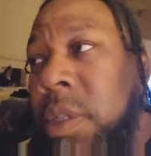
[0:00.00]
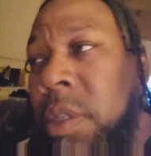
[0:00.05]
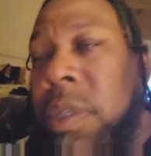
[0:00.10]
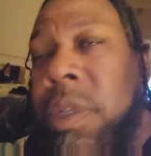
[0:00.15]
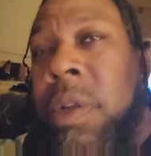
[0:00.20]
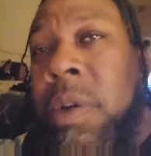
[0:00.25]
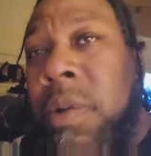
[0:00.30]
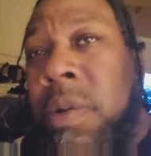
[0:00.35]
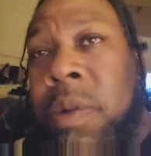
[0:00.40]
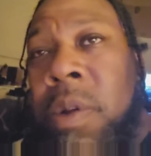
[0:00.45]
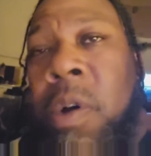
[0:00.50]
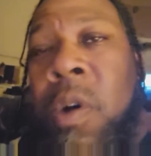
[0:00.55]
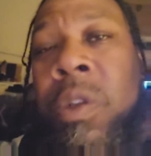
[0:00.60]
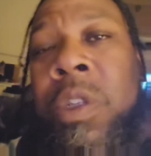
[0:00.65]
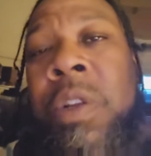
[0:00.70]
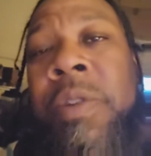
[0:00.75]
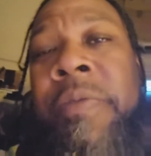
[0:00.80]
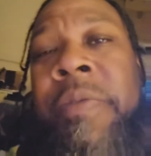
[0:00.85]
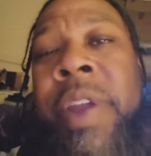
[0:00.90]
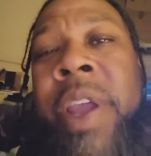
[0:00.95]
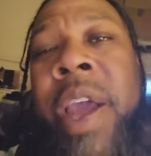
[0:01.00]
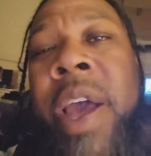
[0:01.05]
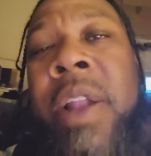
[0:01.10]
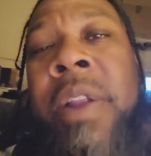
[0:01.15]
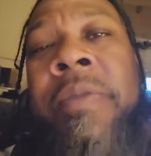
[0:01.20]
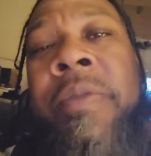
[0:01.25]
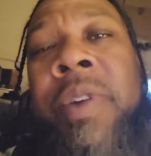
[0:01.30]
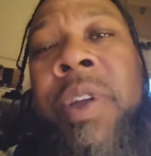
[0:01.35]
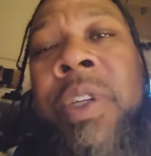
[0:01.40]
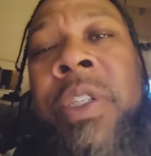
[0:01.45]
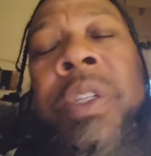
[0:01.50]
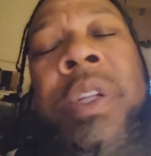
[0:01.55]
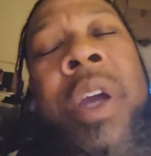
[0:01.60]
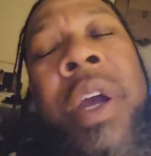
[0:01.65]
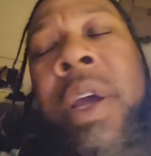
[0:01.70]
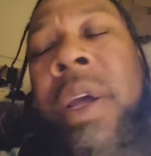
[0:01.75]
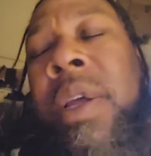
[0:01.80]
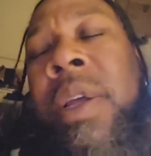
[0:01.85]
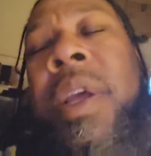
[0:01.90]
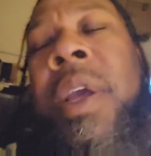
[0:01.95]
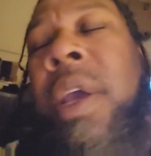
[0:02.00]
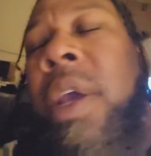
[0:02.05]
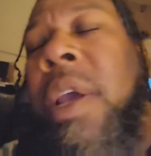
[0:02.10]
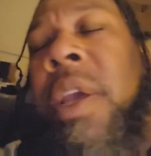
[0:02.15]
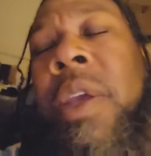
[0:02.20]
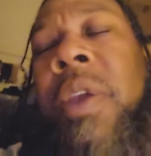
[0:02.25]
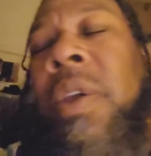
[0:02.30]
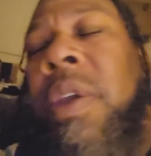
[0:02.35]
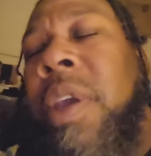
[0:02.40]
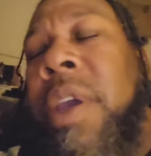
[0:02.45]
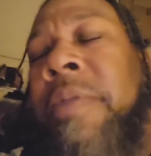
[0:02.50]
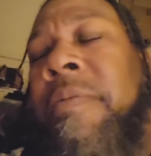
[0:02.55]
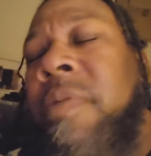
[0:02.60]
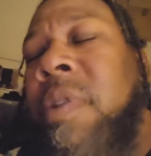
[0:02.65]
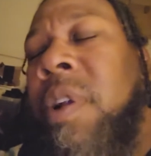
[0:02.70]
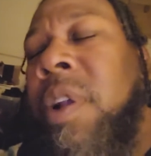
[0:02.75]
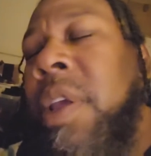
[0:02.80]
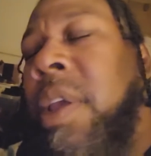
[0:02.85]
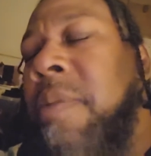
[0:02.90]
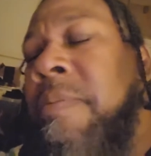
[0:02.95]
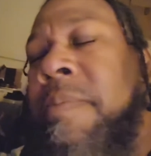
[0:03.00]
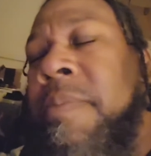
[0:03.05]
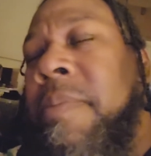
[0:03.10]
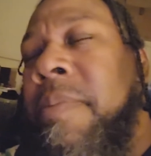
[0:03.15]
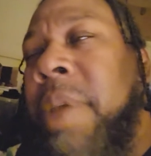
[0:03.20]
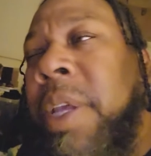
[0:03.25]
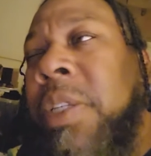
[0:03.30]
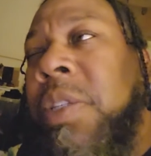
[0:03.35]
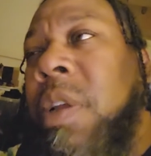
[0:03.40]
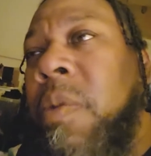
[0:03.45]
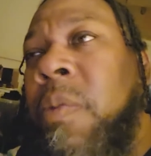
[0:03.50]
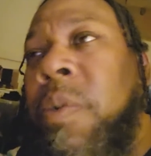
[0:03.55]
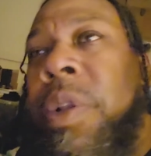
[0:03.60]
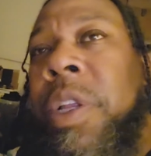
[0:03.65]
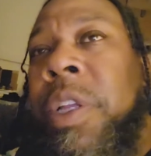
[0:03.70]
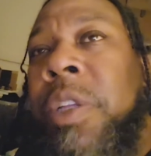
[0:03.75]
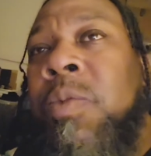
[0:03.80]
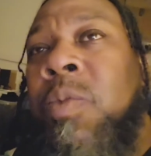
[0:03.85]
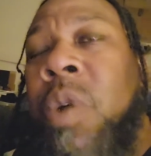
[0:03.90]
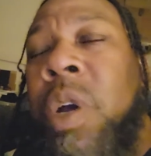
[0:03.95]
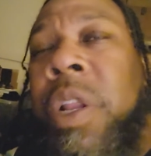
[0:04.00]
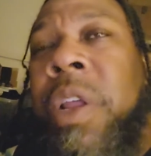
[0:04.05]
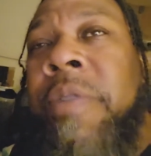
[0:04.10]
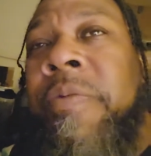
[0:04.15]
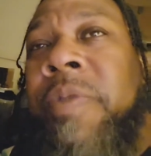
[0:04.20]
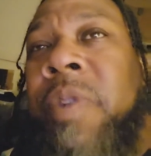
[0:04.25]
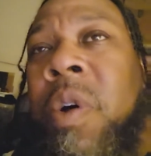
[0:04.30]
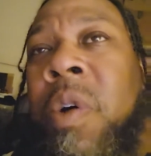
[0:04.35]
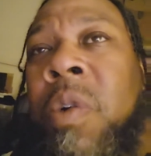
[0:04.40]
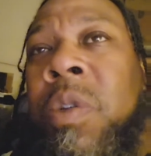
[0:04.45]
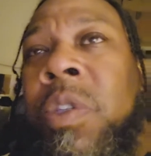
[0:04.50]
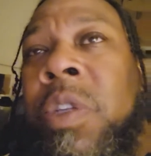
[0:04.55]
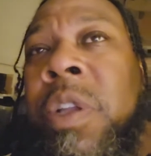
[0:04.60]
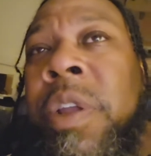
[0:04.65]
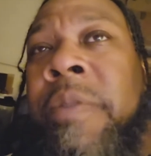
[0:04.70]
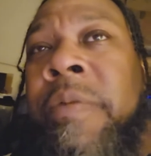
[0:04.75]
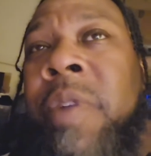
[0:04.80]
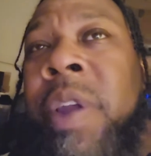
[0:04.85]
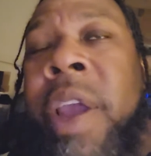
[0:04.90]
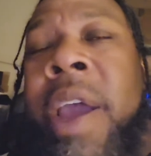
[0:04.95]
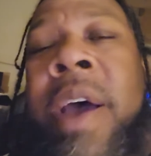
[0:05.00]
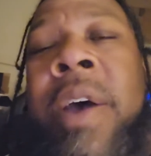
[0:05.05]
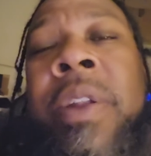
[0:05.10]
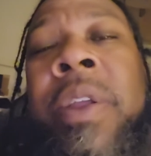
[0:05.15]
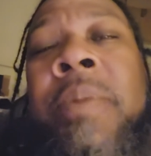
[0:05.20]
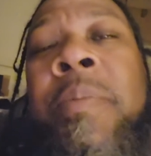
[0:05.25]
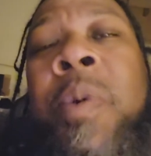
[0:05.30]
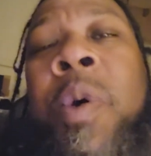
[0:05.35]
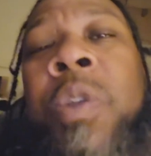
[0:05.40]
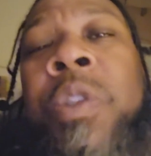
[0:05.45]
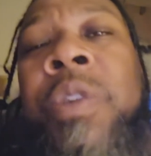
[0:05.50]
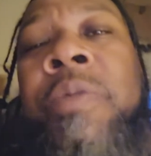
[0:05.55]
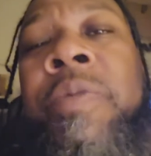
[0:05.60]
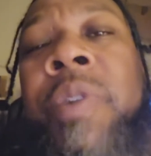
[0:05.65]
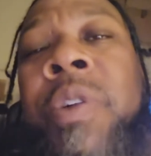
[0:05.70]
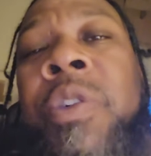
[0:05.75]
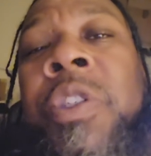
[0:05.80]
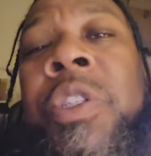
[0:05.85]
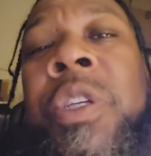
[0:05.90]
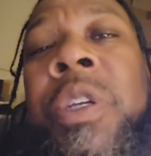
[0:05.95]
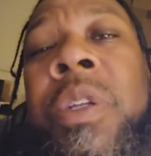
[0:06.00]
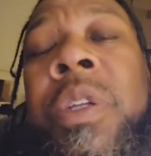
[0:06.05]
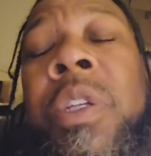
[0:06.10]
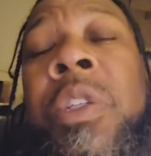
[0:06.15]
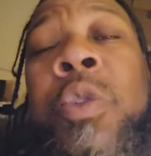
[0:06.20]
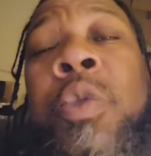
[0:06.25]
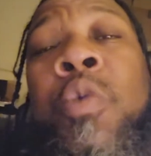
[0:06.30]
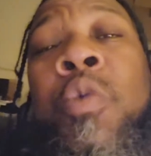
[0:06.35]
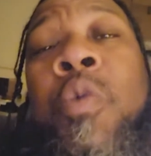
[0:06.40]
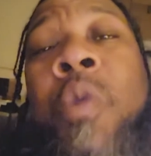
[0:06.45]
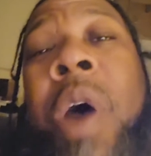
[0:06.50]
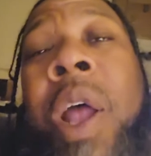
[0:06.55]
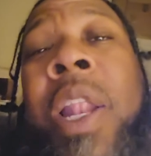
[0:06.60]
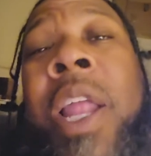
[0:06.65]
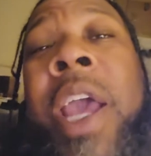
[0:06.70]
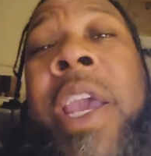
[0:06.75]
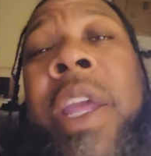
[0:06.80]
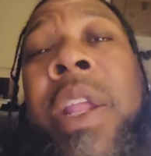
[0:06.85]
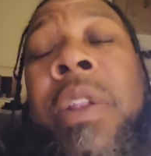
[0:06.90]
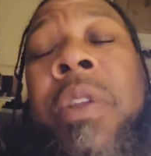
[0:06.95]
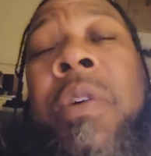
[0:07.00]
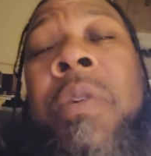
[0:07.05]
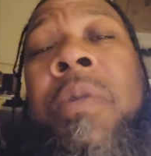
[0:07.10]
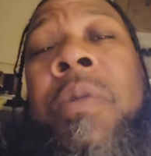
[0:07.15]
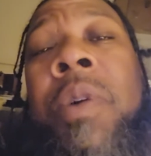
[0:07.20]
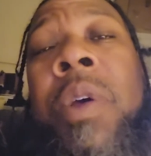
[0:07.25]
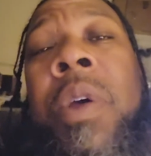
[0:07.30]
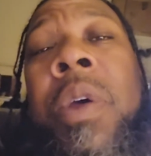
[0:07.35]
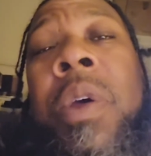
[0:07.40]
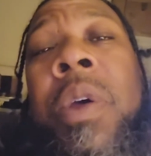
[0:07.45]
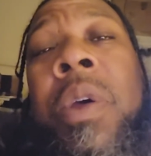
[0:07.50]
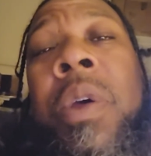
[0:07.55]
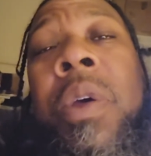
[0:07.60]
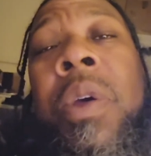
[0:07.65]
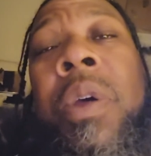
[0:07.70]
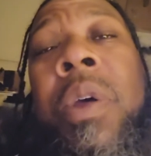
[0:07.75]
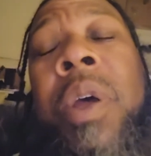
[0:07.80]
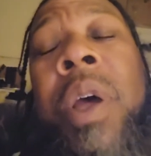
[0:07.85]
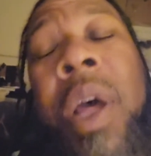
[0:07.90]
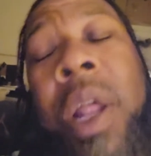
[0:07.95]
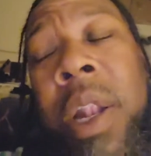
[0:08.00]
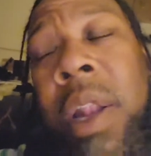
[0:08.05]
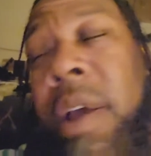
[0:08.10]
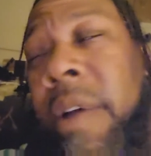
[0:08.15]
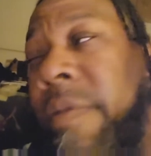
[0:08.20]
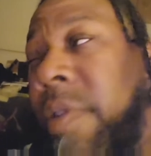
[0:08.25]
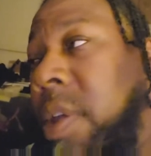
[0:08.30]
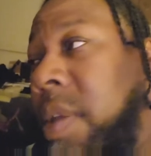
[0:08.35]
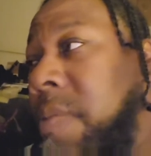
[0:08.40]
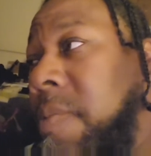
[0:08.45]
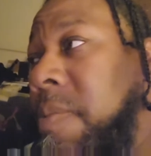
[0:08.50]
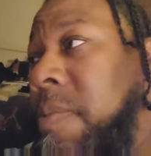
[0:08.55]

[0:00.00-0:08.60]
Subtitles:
You know, alternate reality version. You can get really mixed up with this what if alternate reality multiverse shit. It's cool. I like it though. I love it.